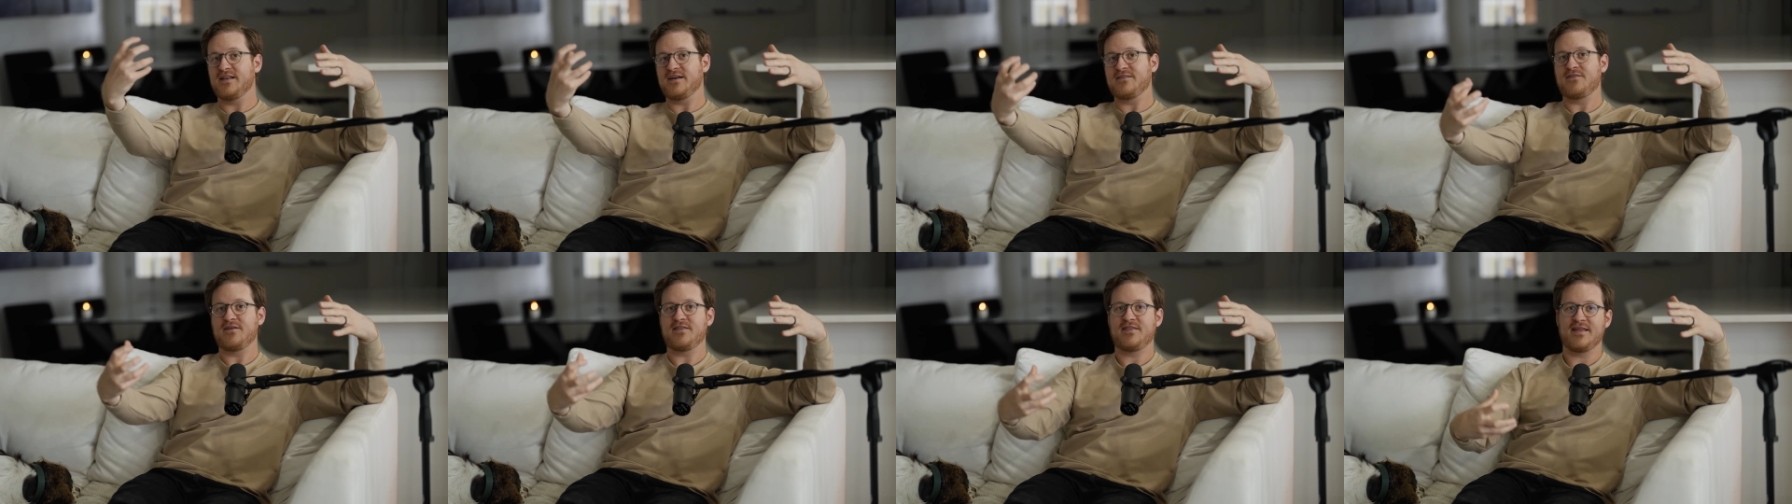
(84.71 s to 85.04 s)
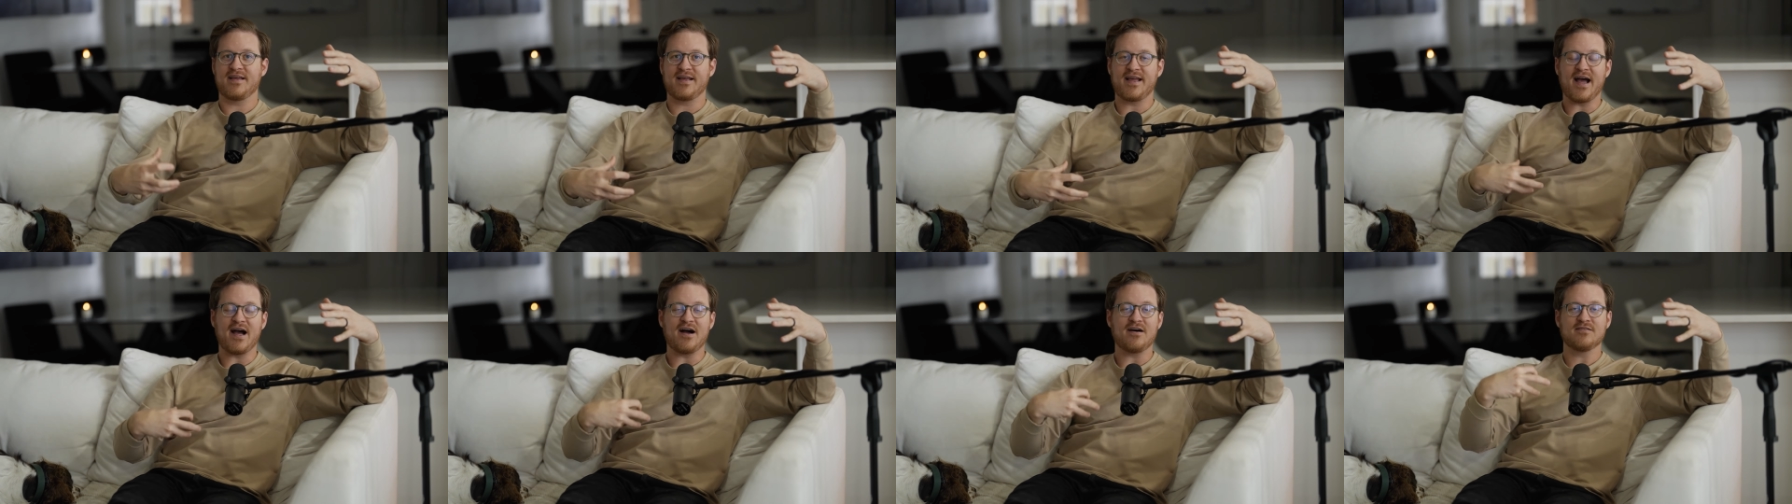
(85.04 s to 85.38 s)

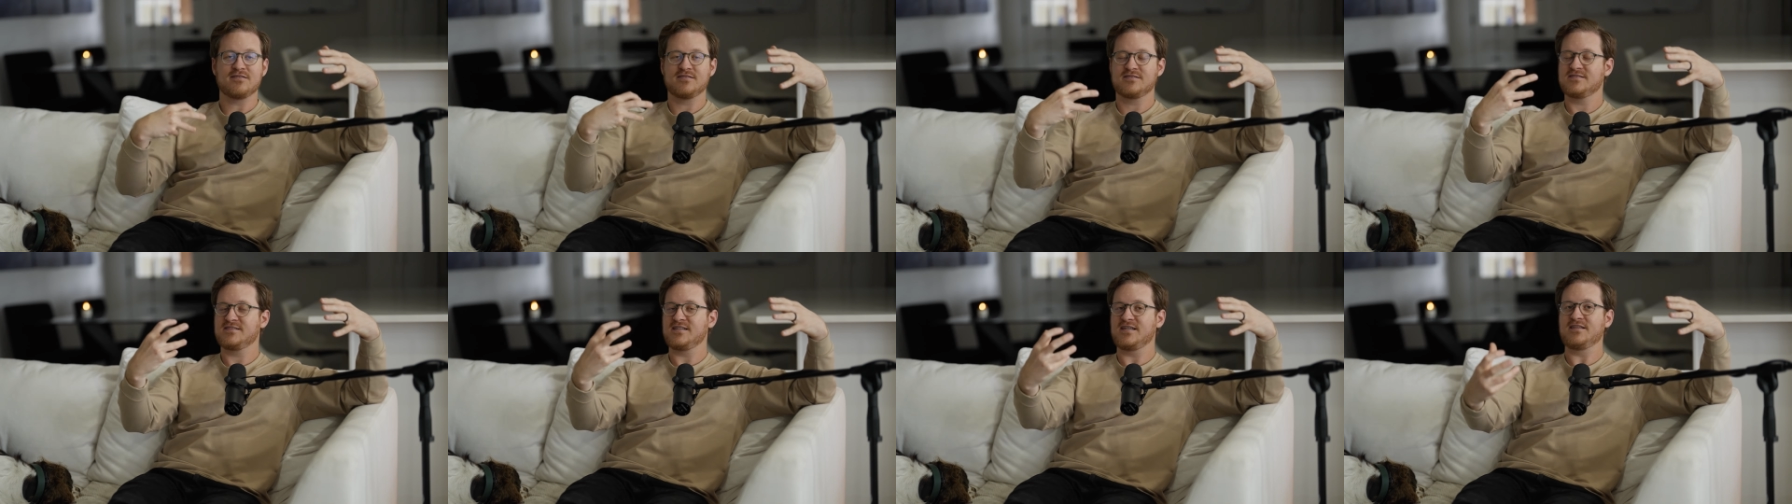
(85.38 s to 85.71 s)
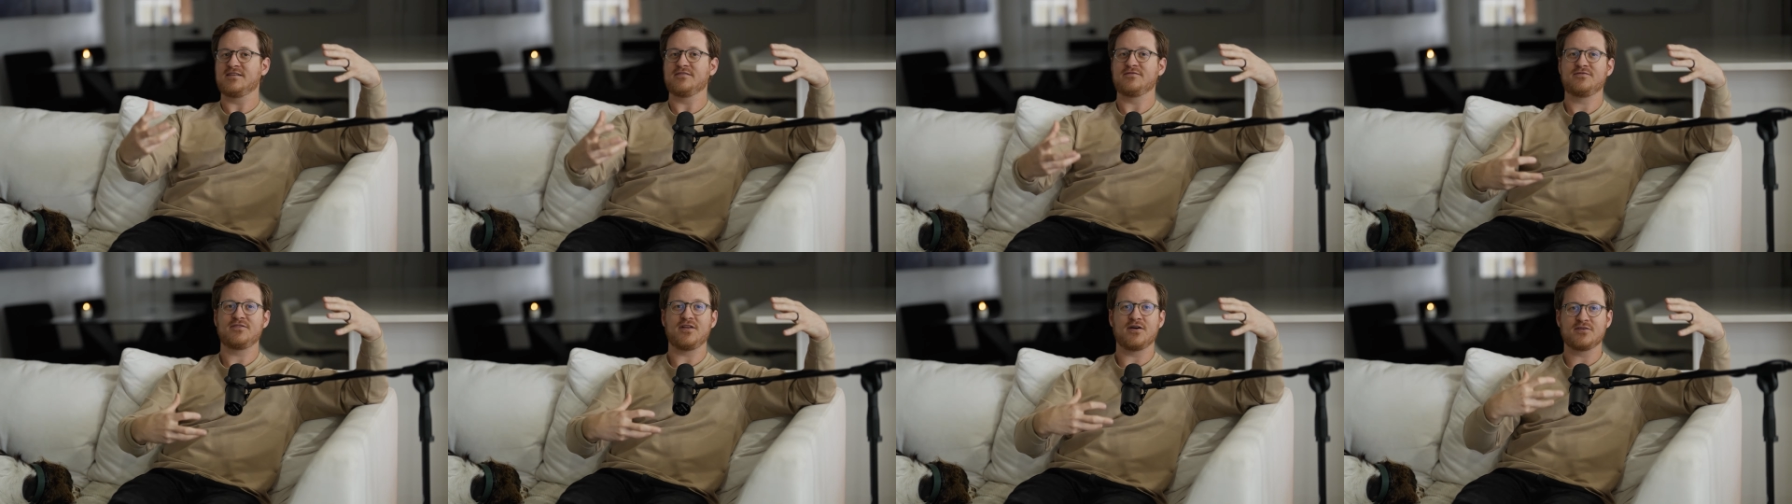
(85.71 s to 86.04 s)
everything out and see
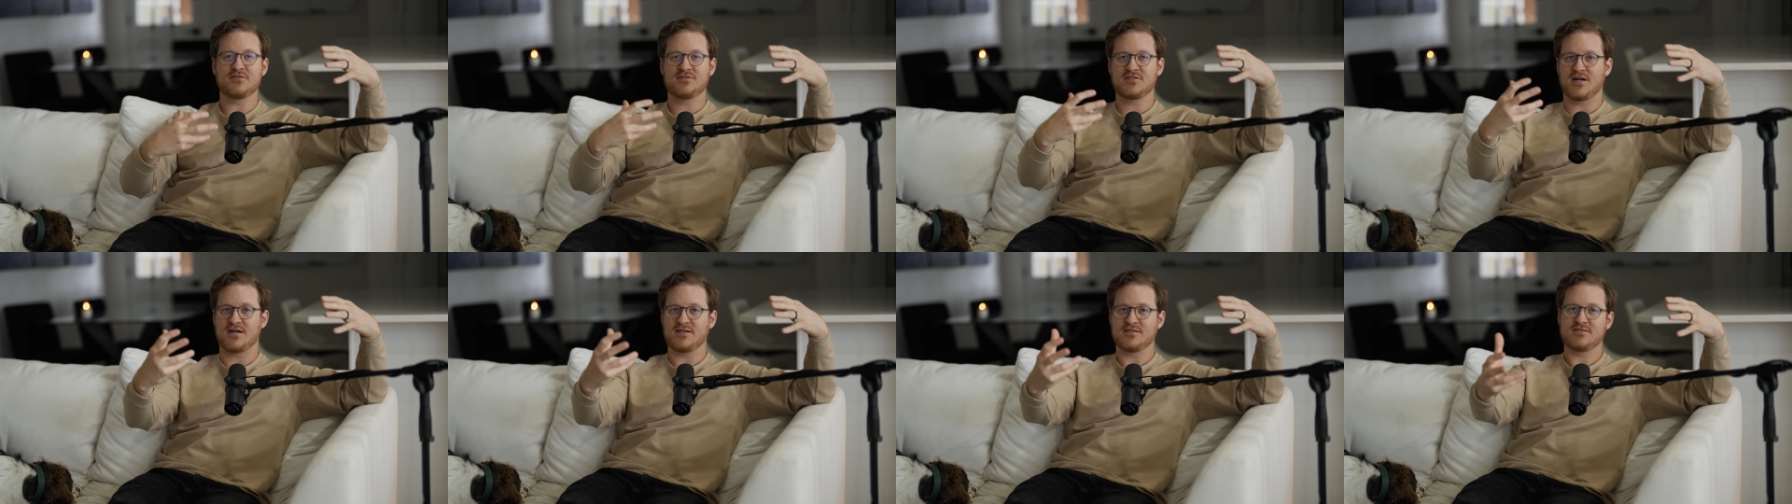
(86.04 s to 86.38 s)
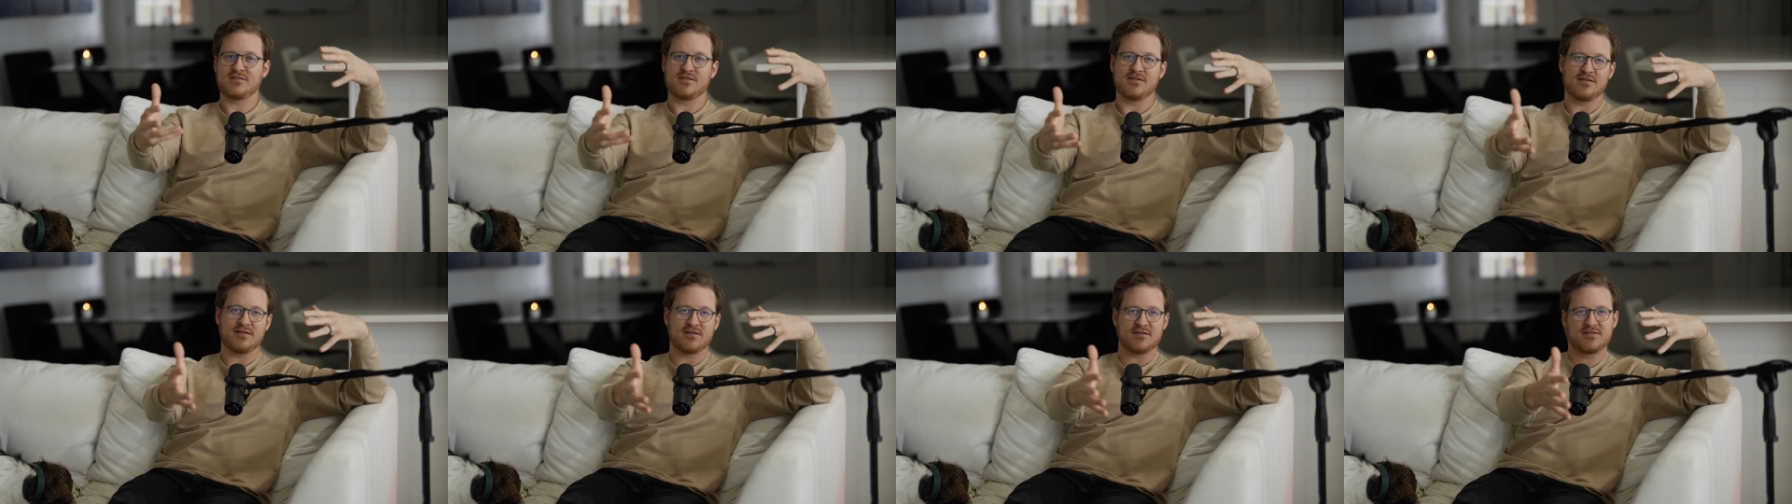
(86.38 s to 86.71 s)
the flow
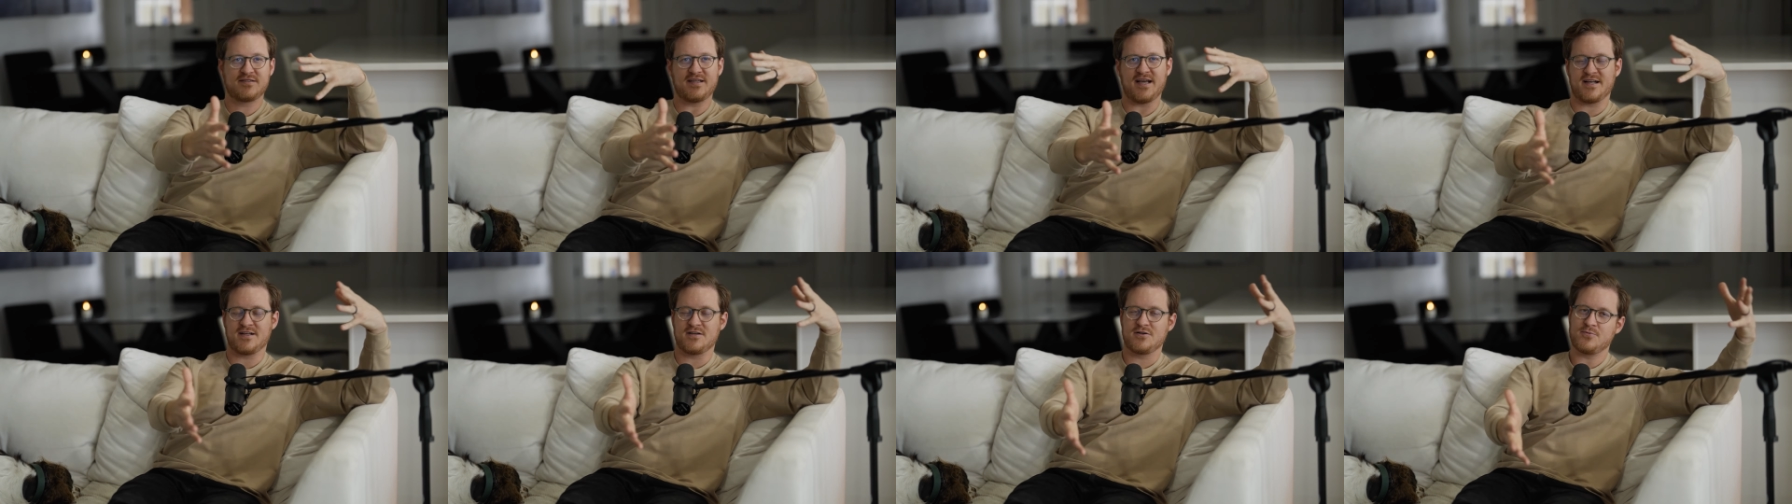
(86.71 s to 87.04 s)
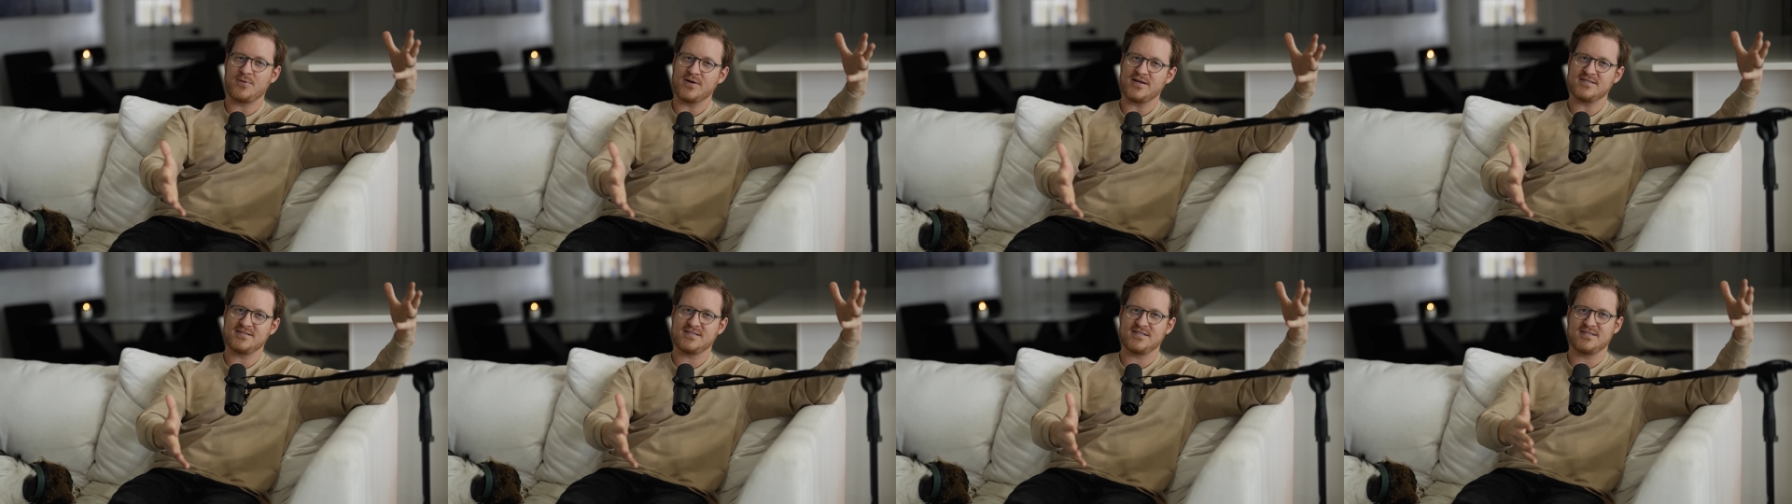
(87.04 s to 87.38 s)
charts and take
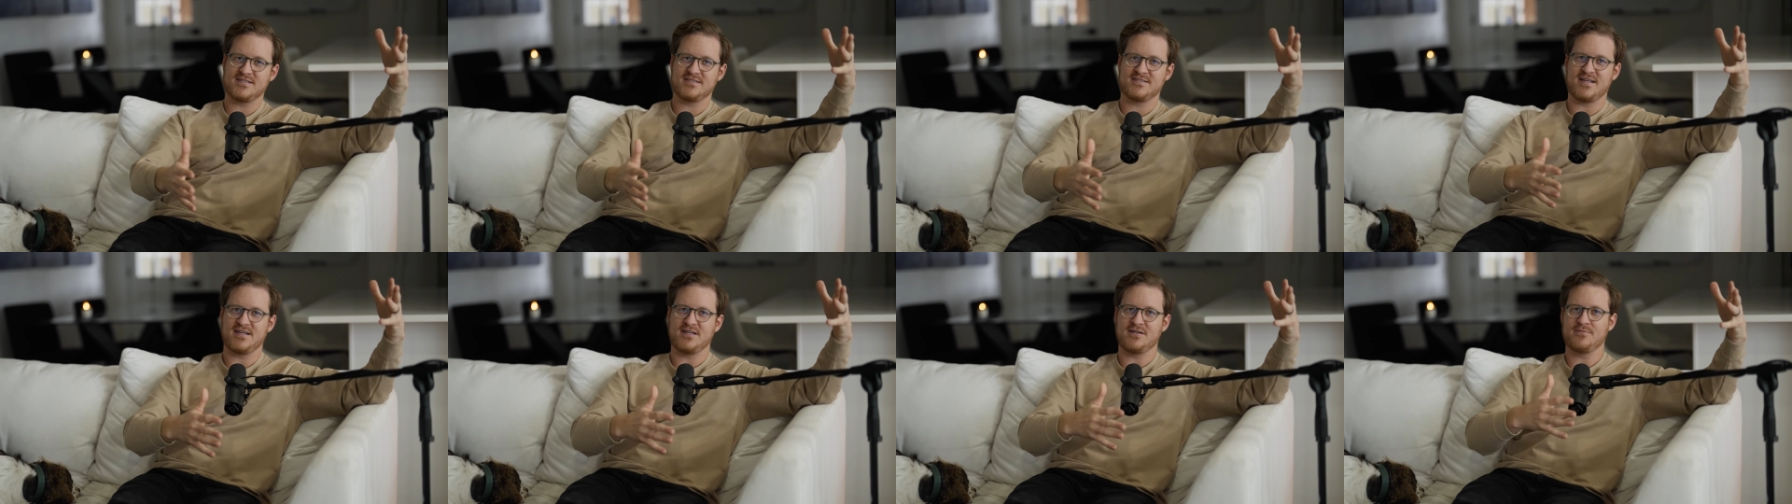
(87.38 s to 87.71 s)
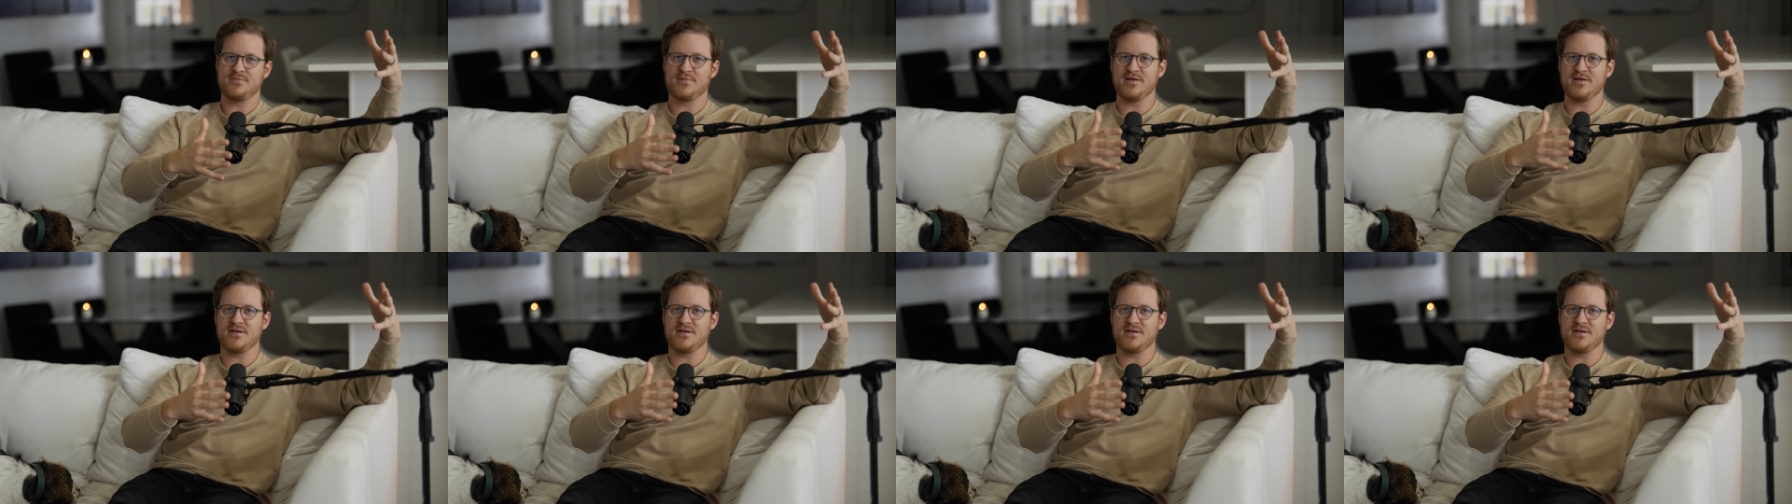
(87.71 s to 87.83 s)
quizzes that you